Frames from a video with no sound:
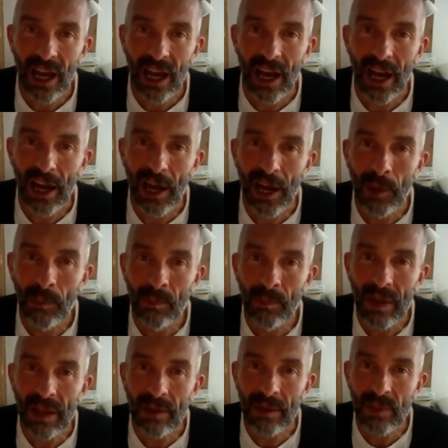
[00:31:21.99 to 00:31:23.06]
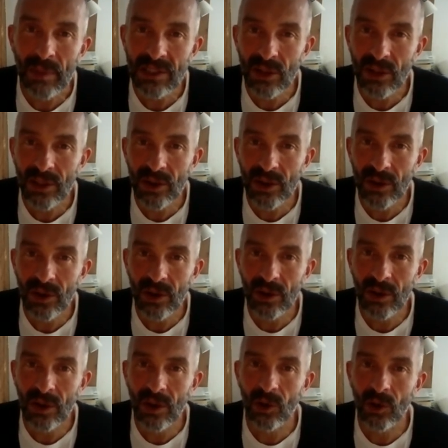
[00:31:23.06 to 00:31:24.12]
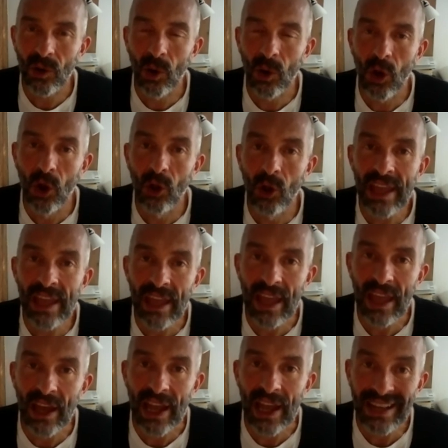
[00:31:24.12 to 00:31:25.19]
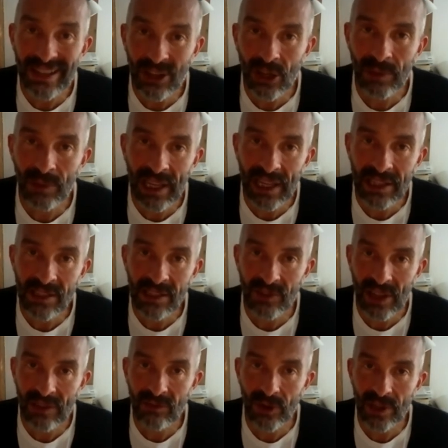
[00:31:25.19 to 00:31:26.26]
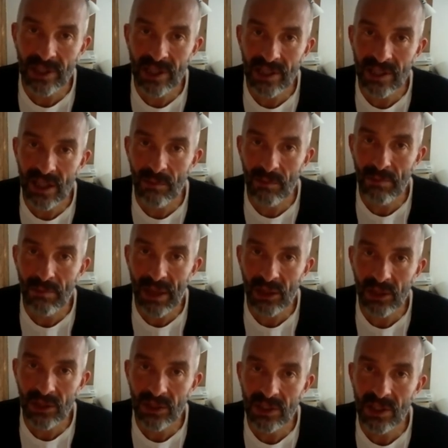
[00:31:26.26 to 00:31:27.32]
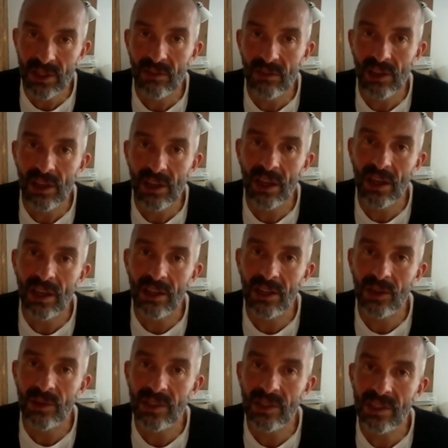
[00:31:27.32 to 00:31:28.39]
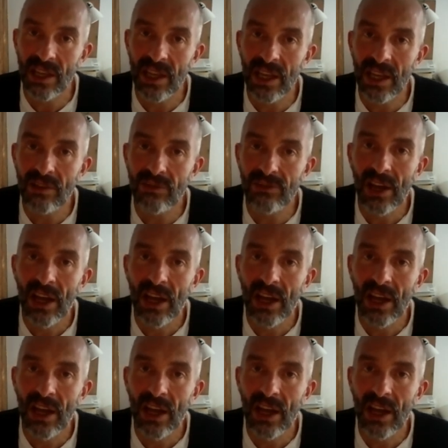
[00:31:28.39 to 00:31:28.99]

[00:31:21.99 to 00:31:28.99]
It means all the incoming invoices and bills that you receive